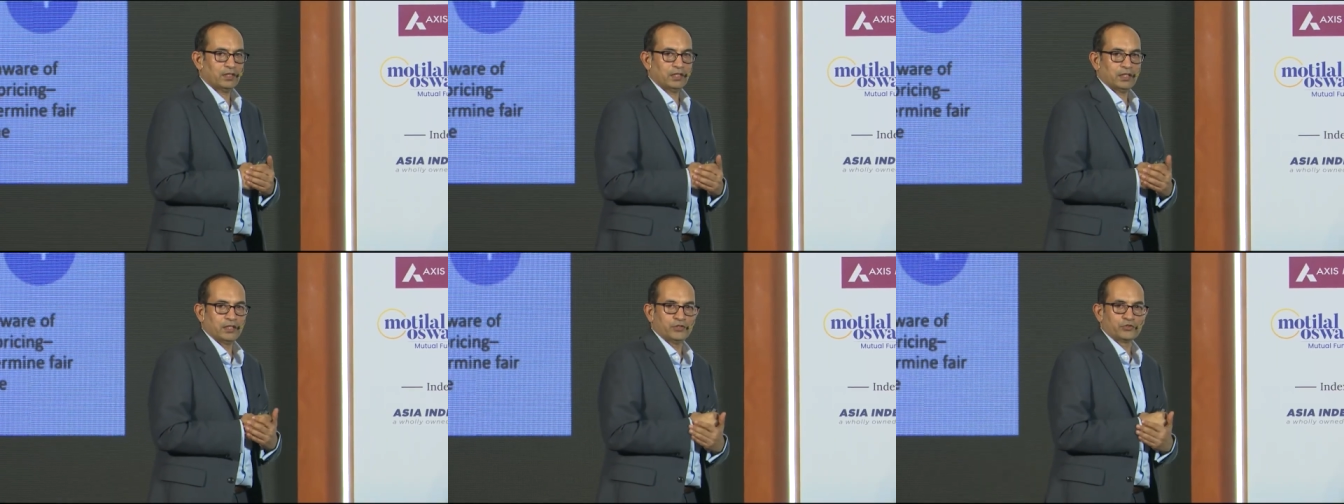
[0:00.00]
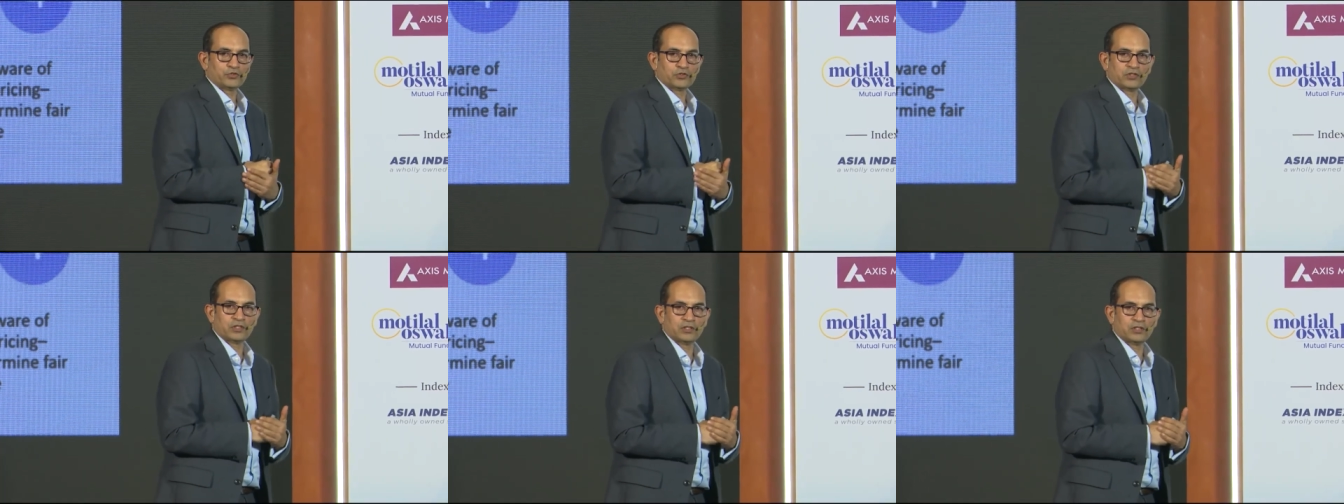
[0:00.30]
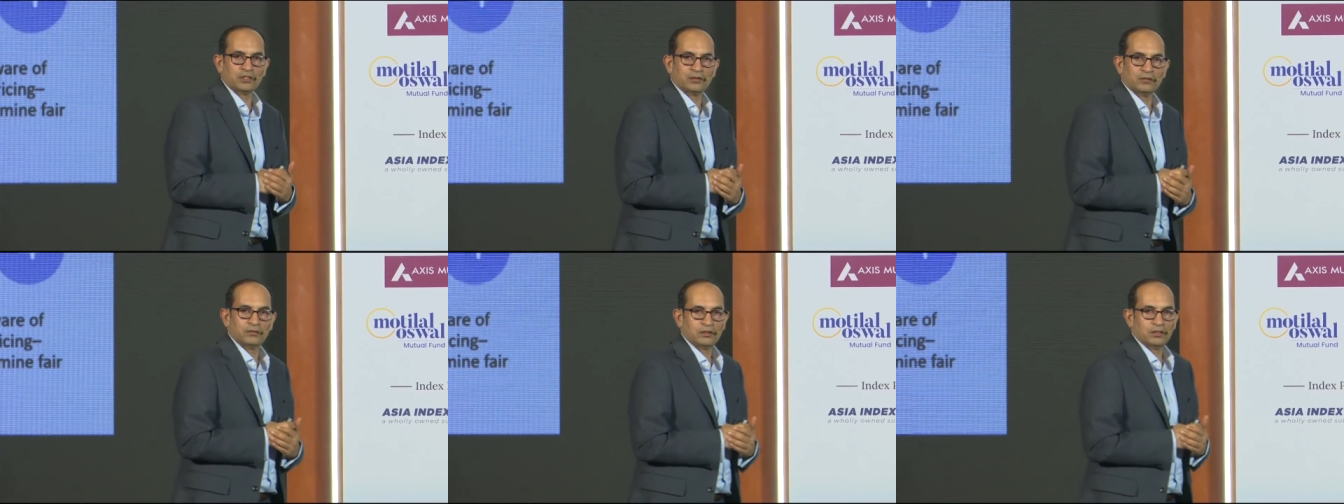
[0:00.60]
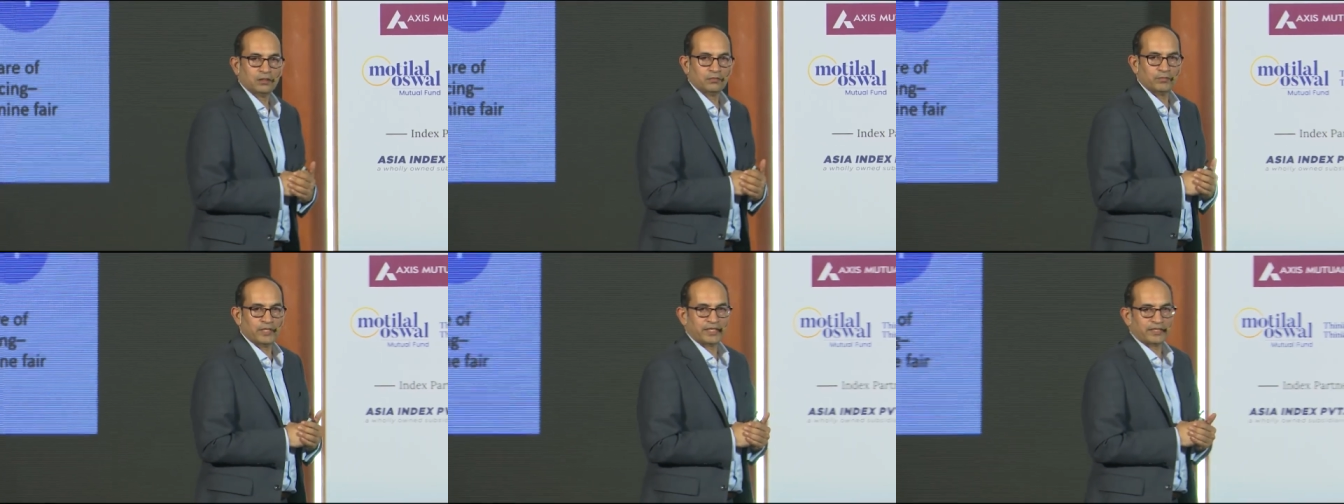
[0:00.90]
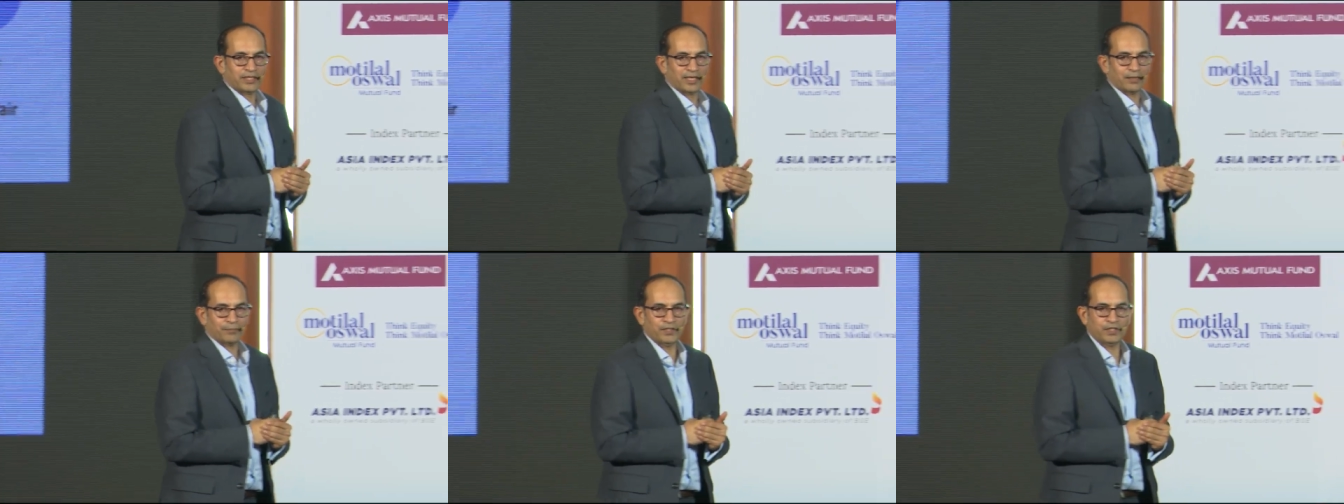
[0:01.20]
I used to run a
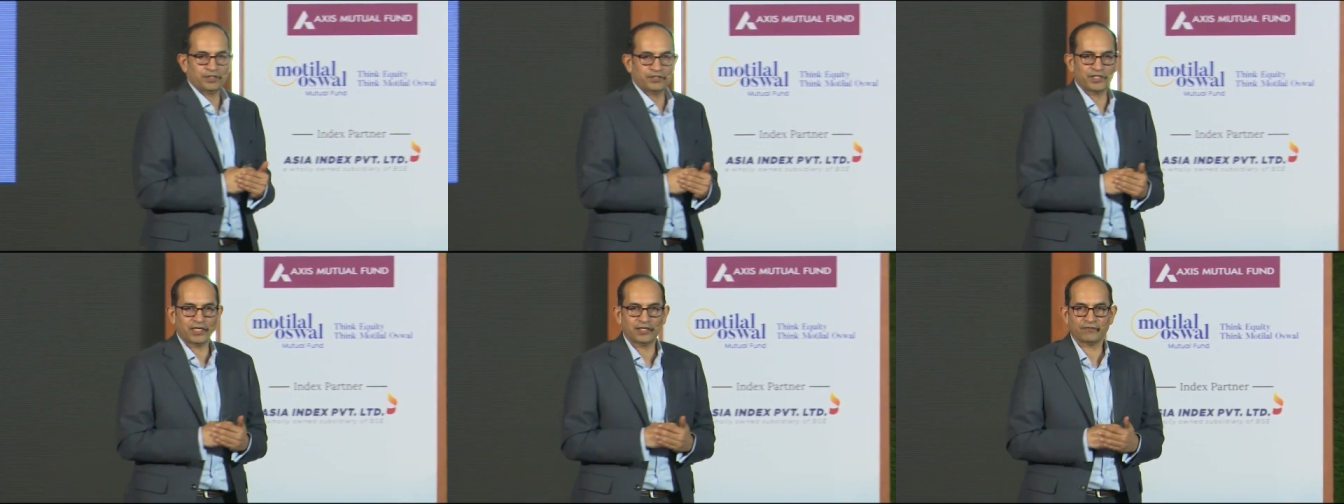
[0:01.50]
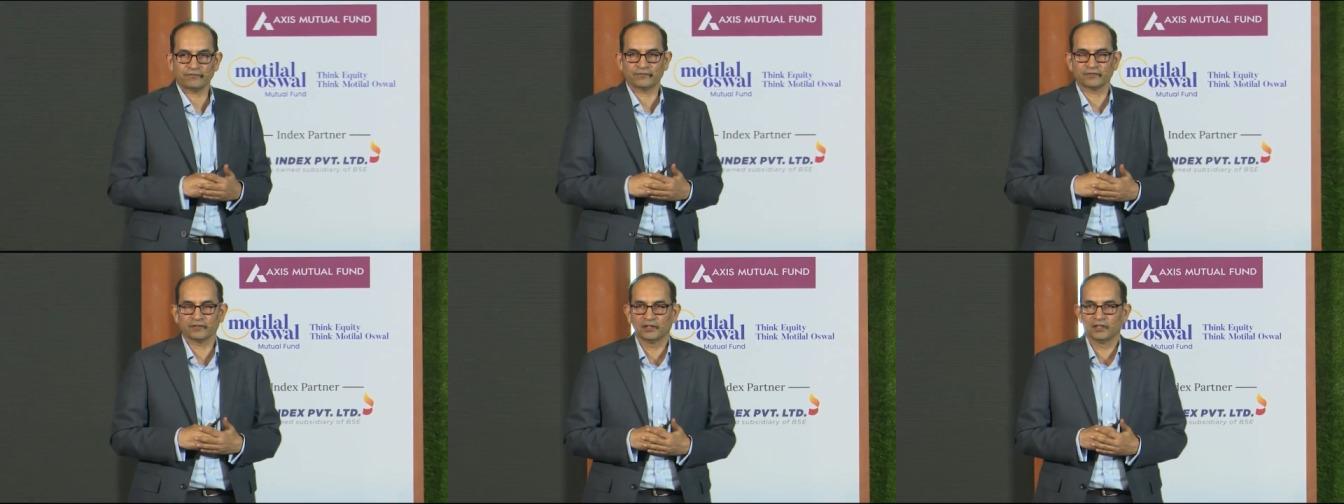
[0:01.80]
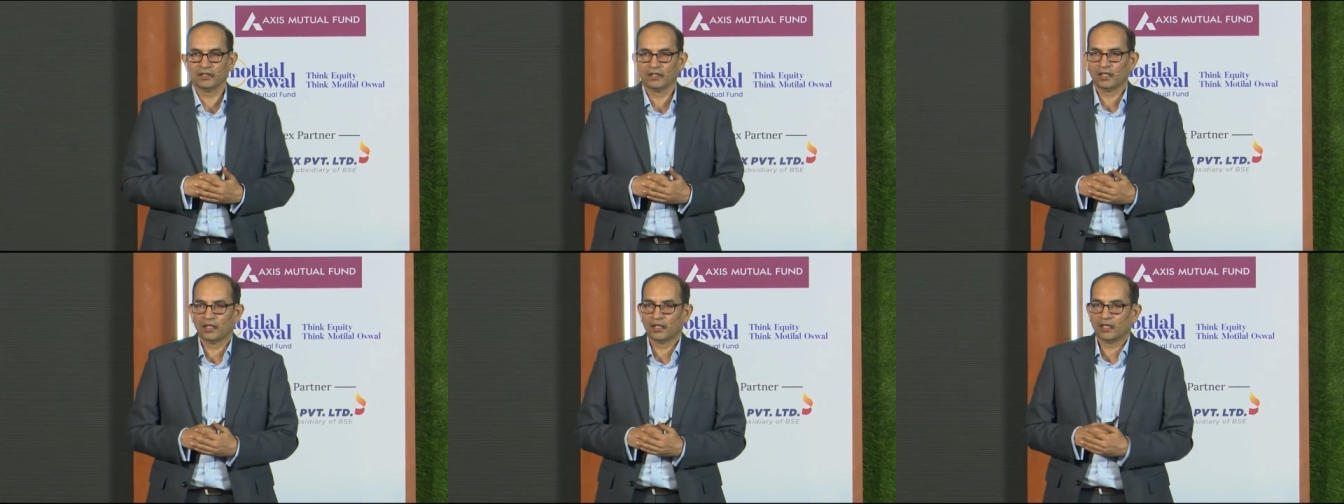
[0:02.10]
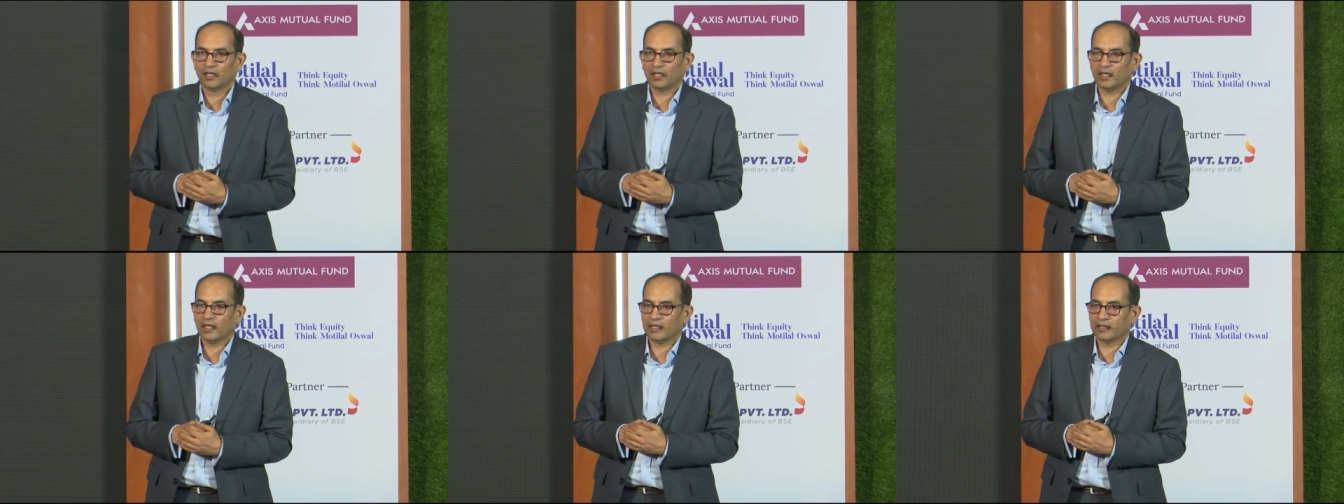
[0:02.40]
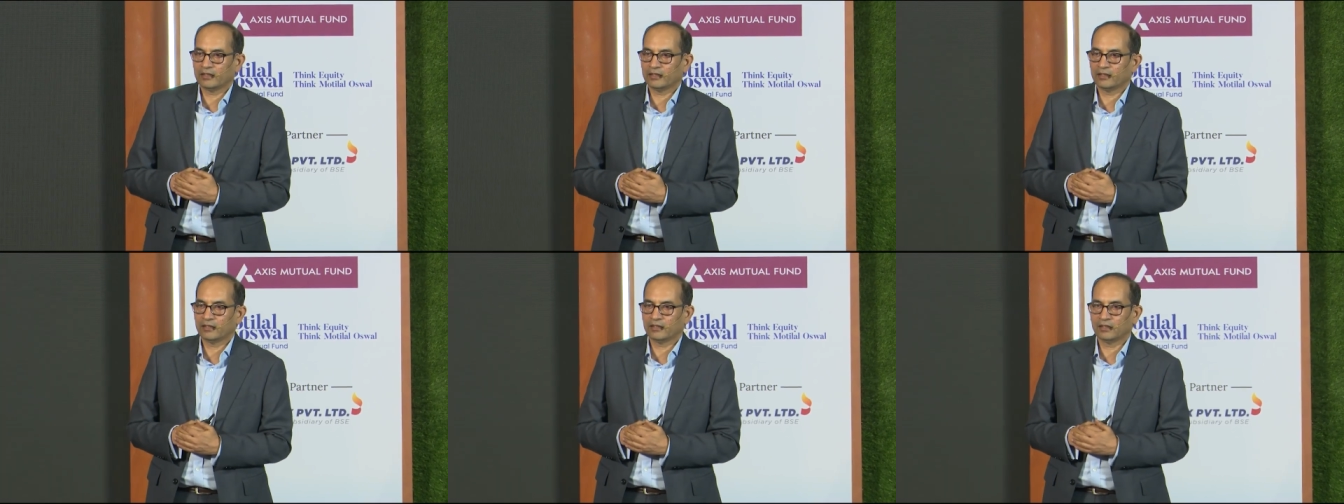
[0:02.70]
mid-cap ETF,
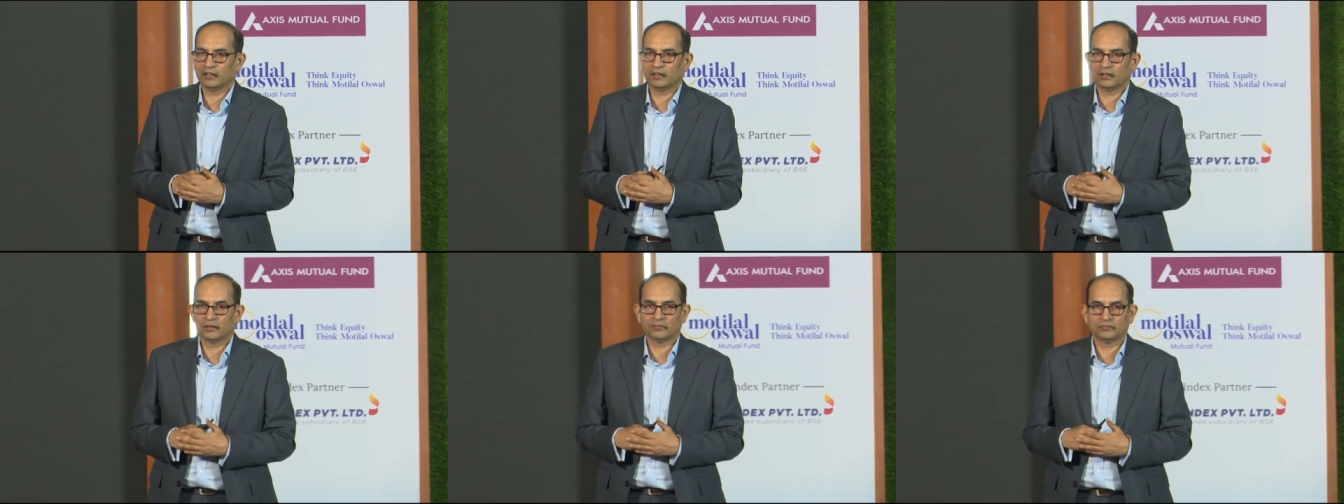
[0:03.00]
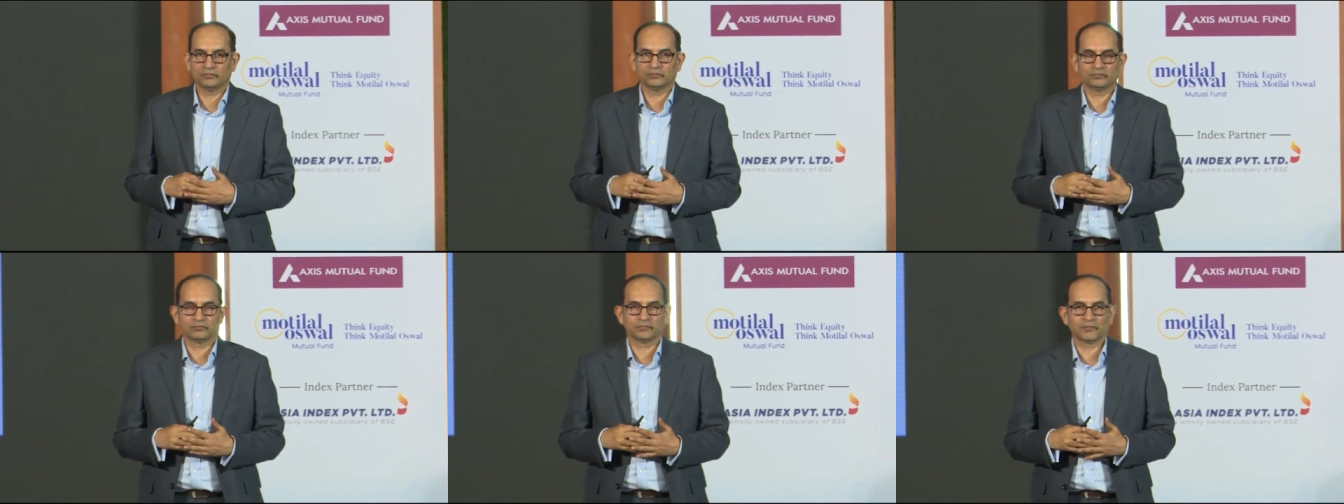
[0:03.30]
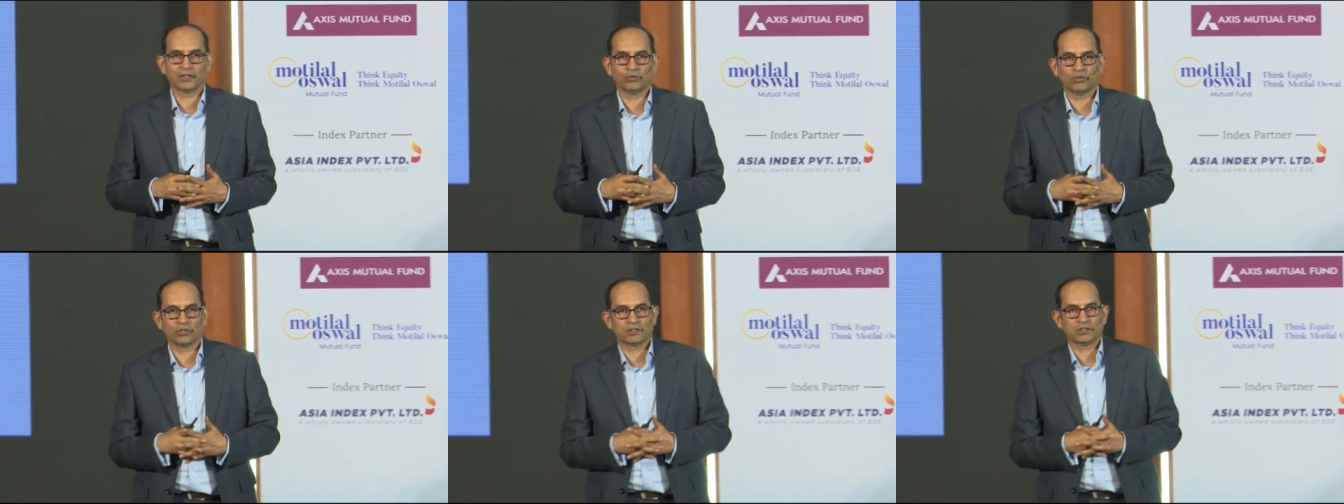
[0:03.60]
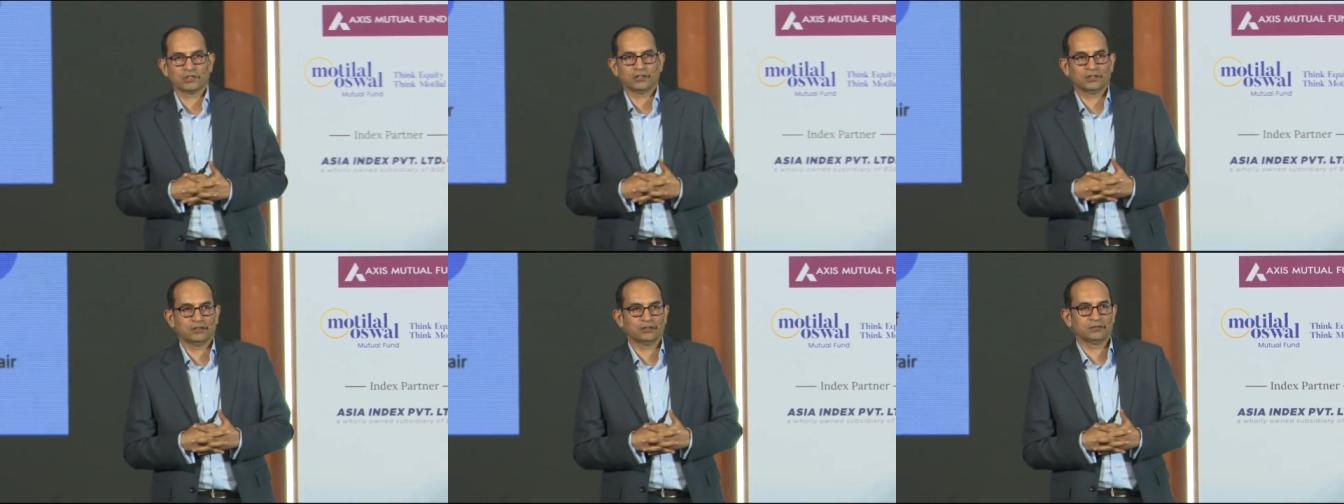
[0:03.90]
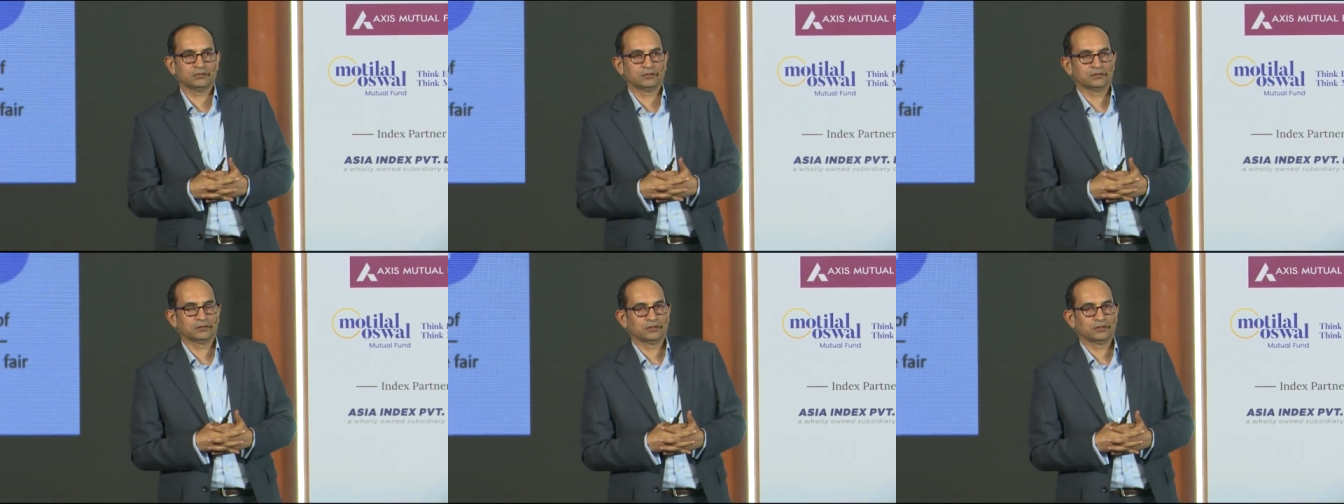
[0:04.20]
and there was a